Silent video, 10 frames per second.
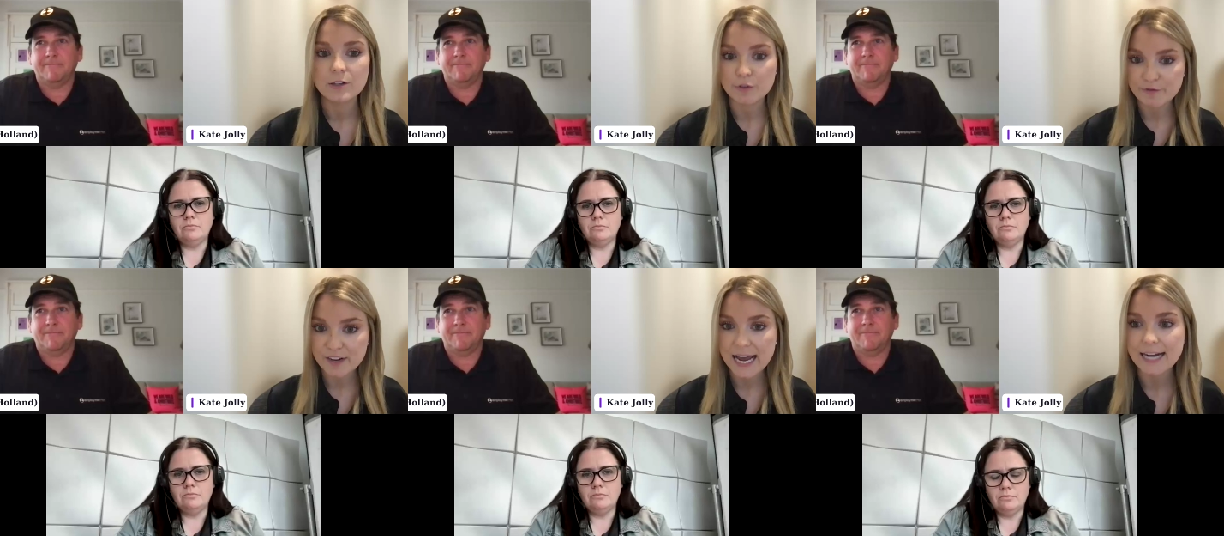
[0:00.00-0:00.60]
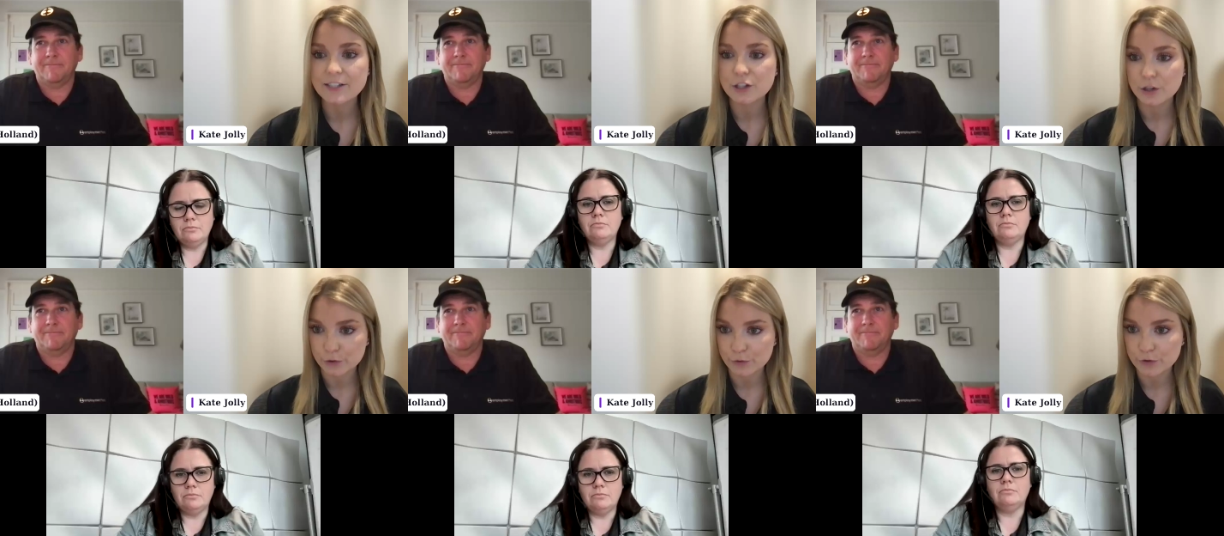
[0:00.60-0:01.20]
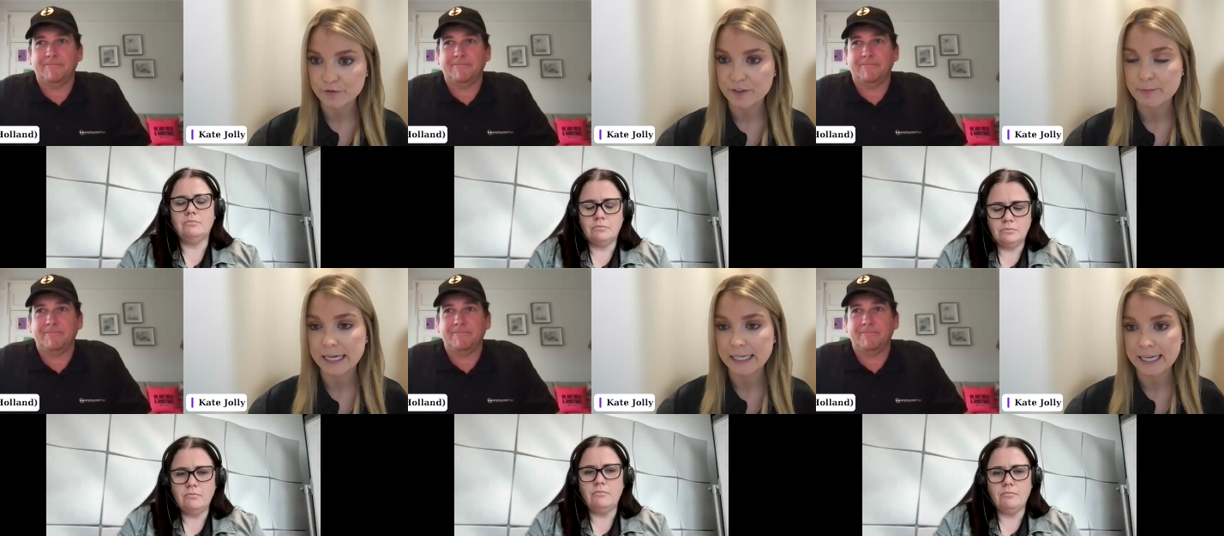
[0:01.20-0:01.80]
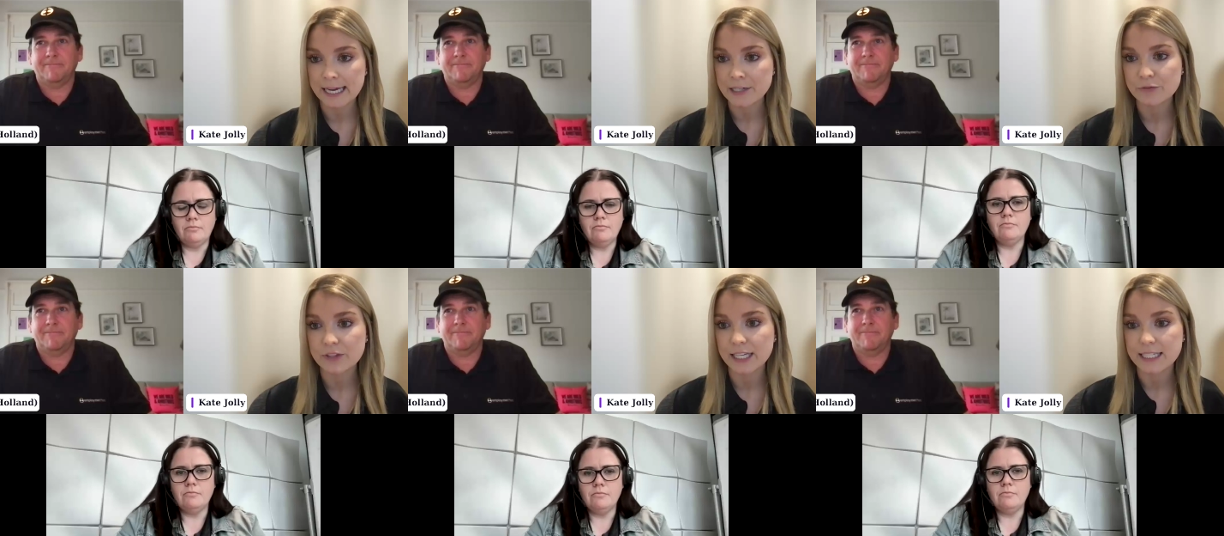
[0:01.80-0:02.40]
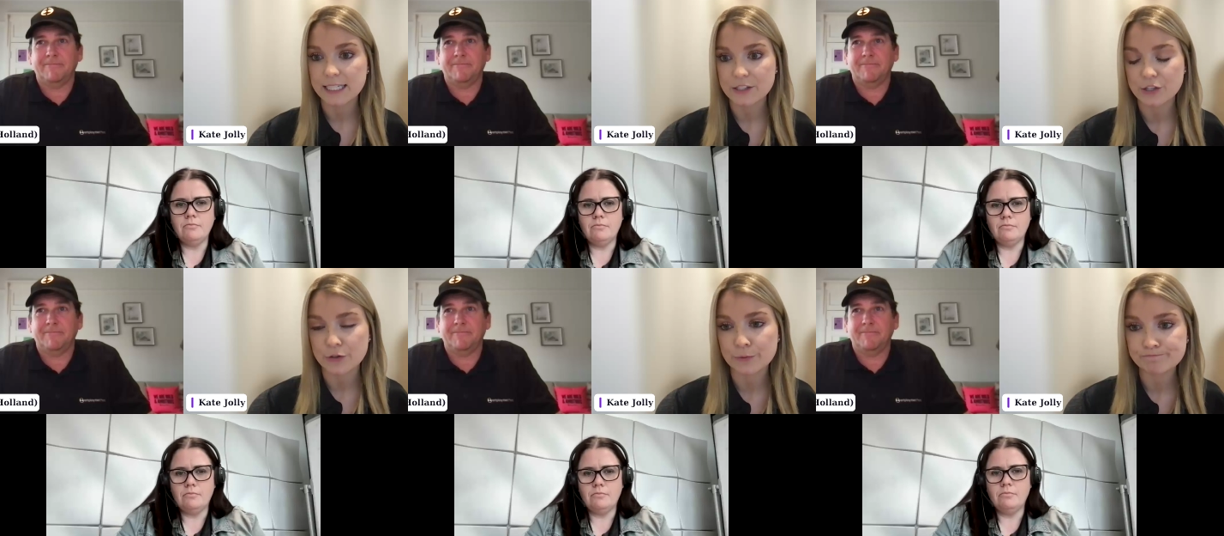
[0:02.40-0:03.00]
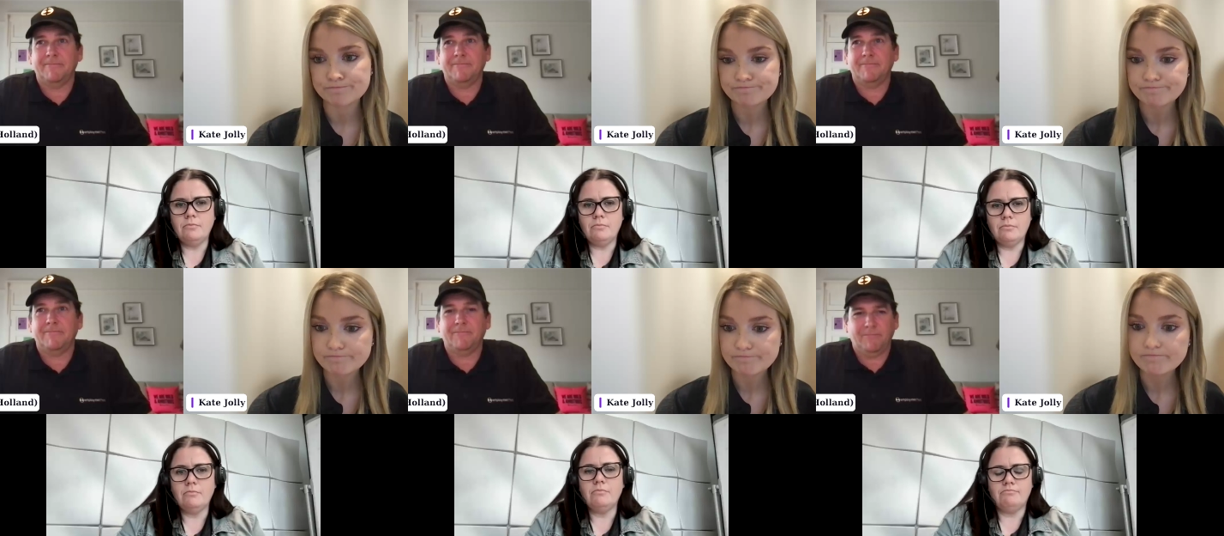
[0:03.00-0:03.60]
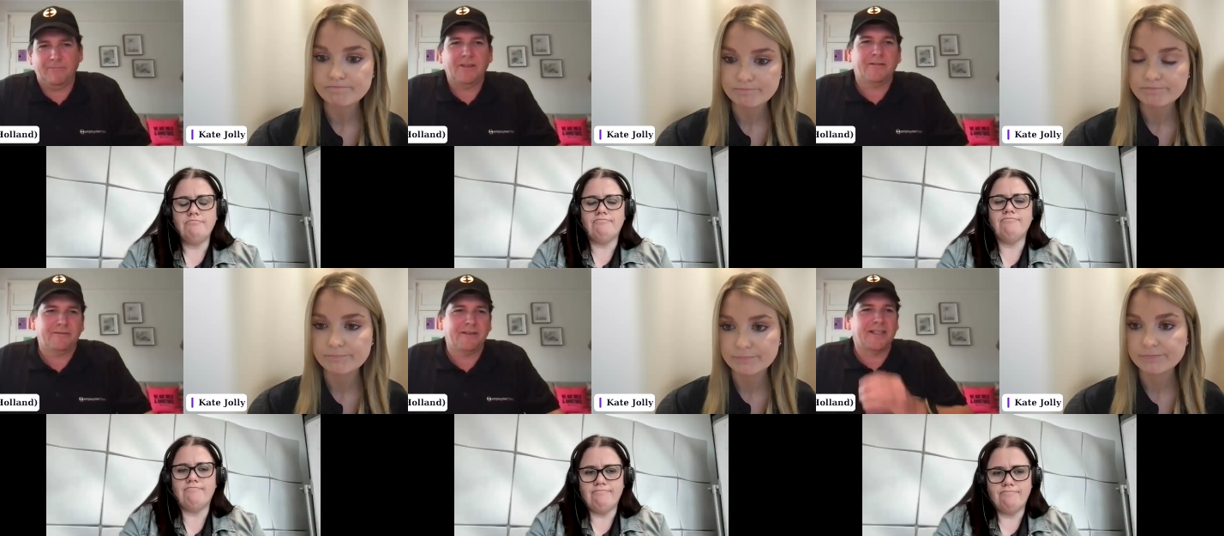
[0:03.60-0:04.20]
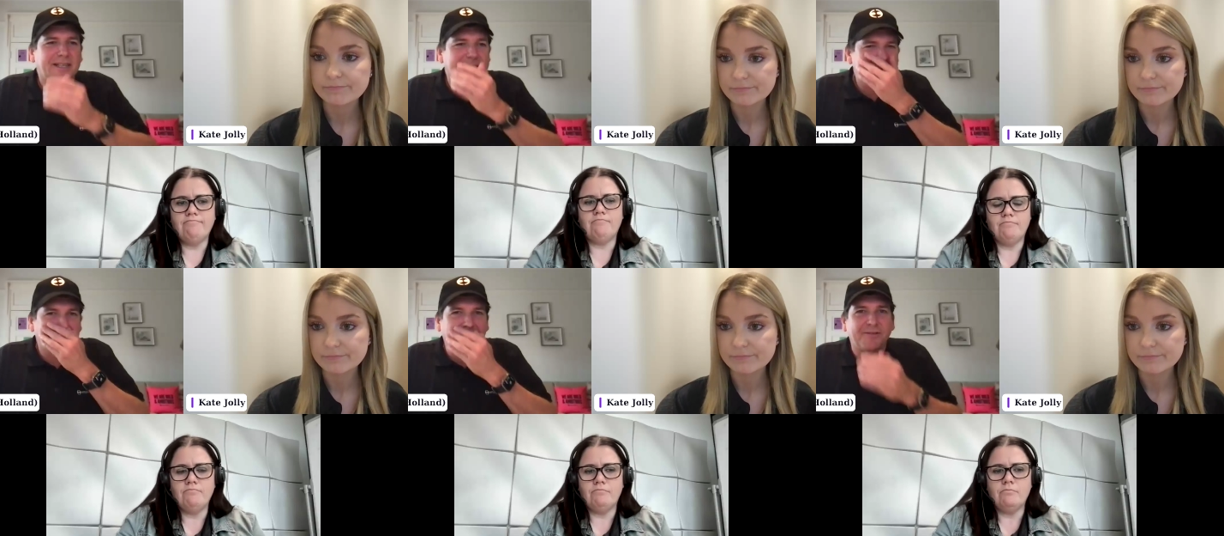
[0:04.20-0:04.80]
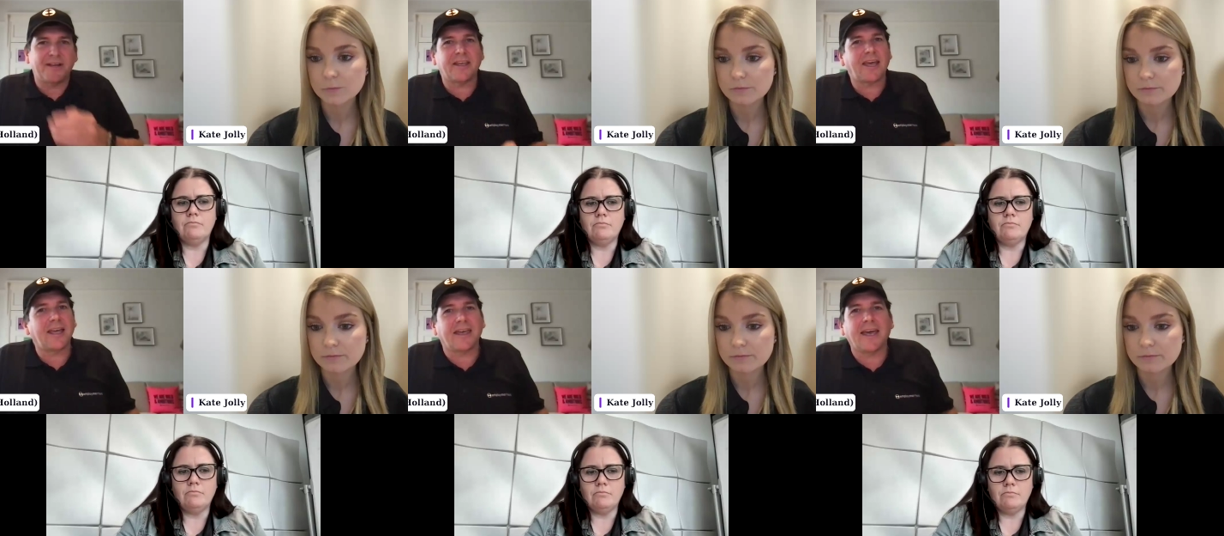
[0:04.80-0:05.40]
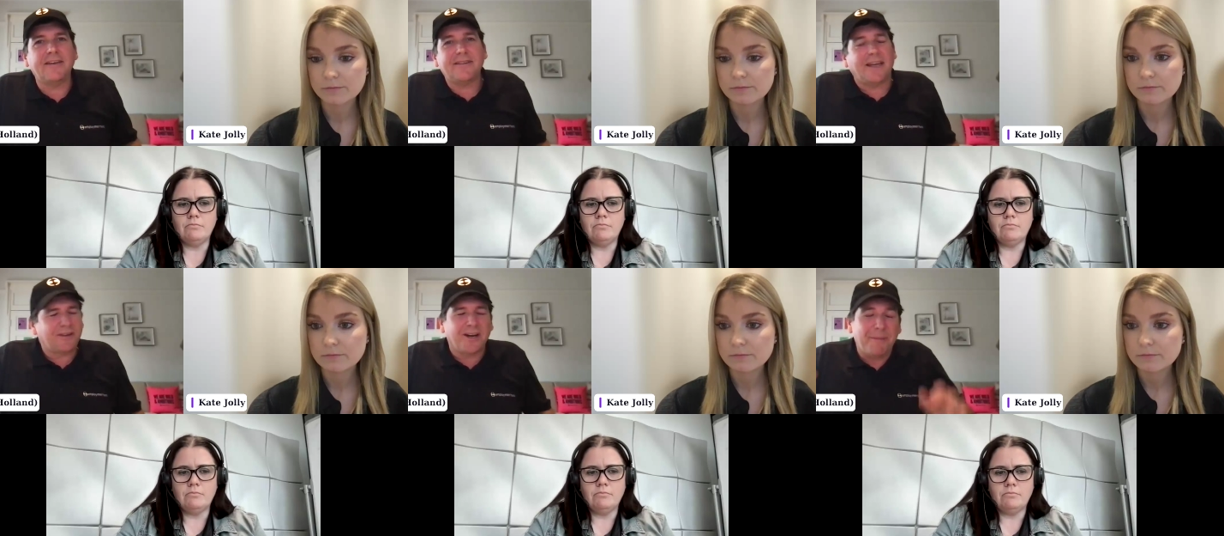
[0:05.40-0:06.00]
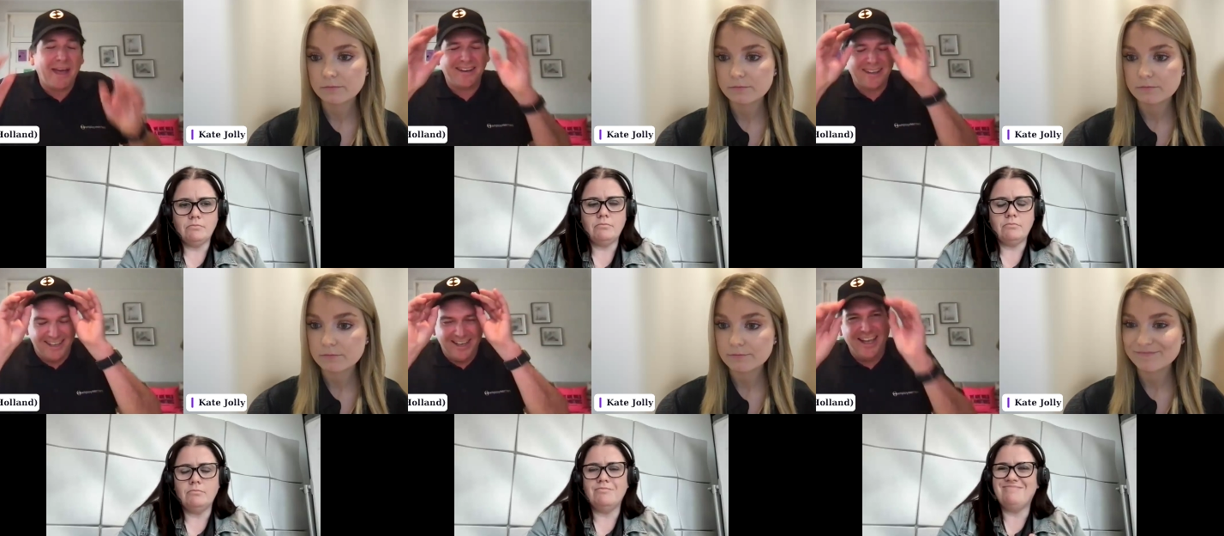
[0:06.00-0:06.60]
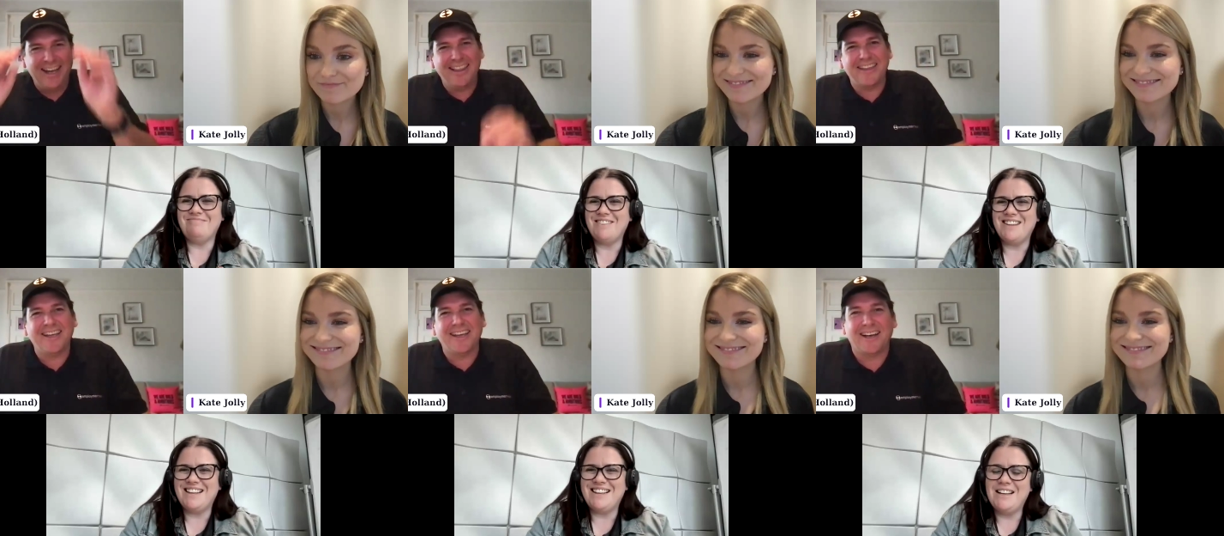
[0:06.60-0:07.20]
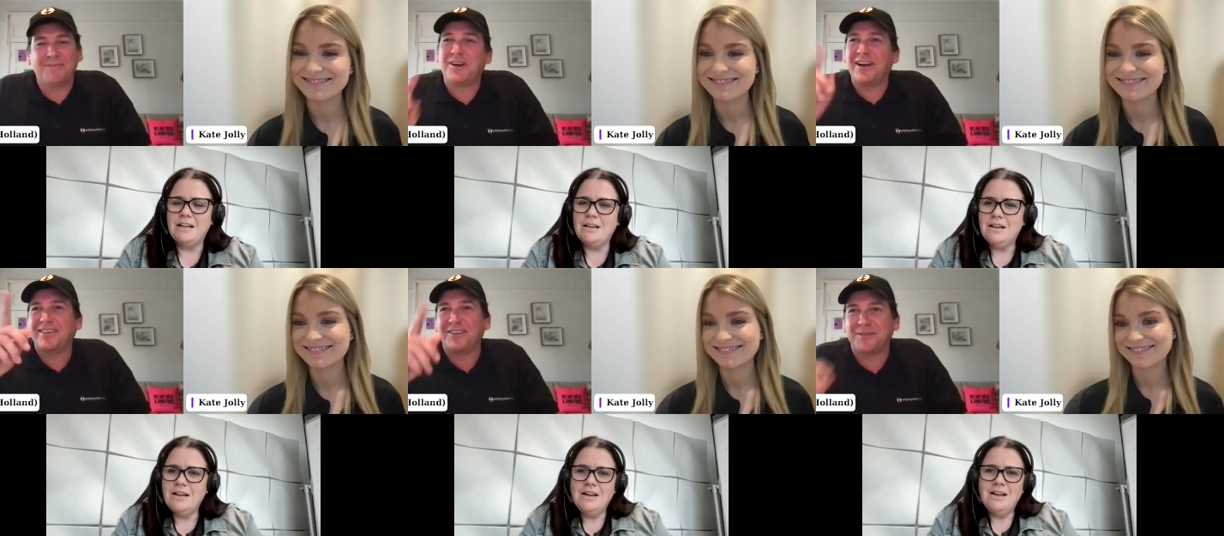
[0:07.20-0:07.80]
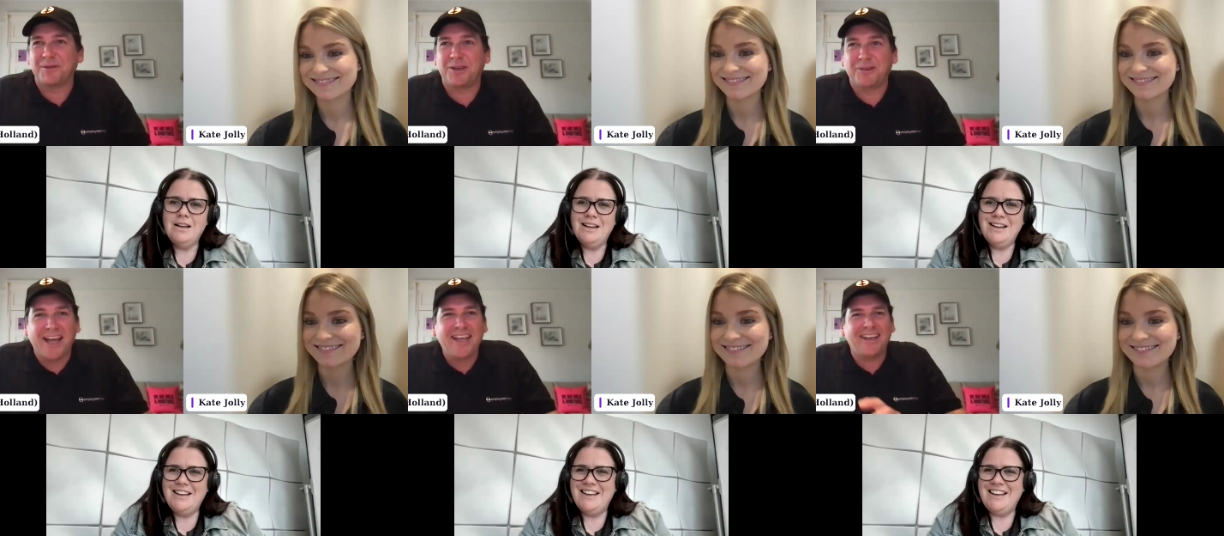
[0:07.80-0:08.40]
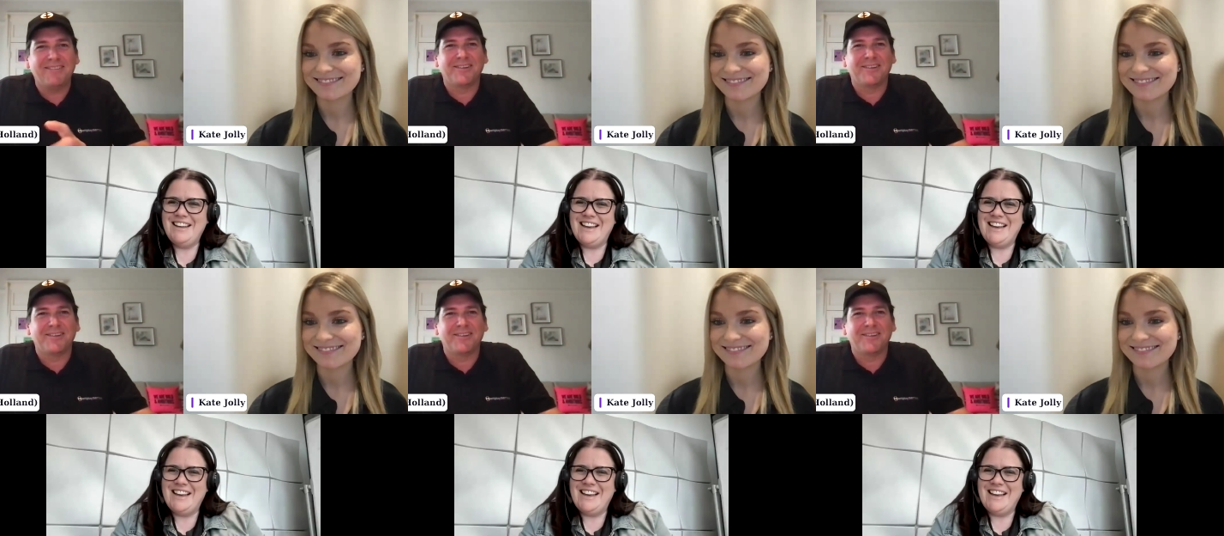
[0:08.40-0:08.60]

Speaker 1: reflect, go through the feedback again if they need to.
Speaker 2: Fantastic. Thanks for that, Kate. Kate uh, sorry, Amanda. Anything? Uh, I'm trying to do some Q and A here.